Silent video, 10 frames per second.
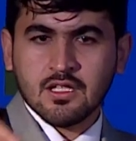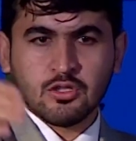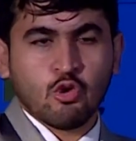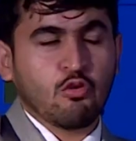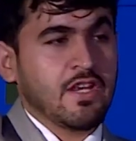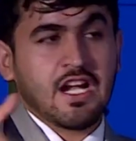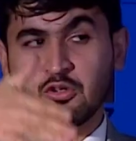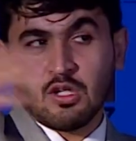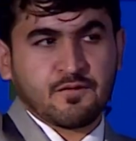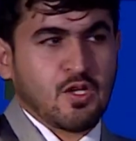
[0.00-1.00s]
though we are
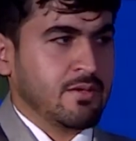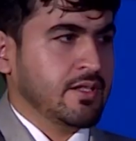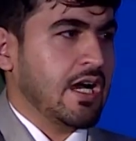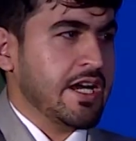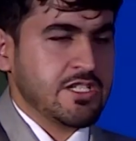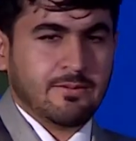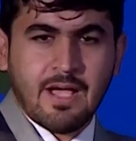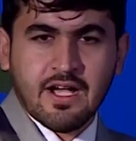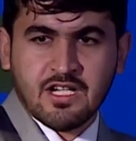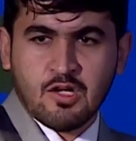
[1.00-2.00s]
not from an IT
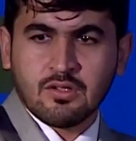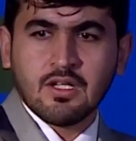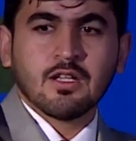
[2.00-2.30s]
background,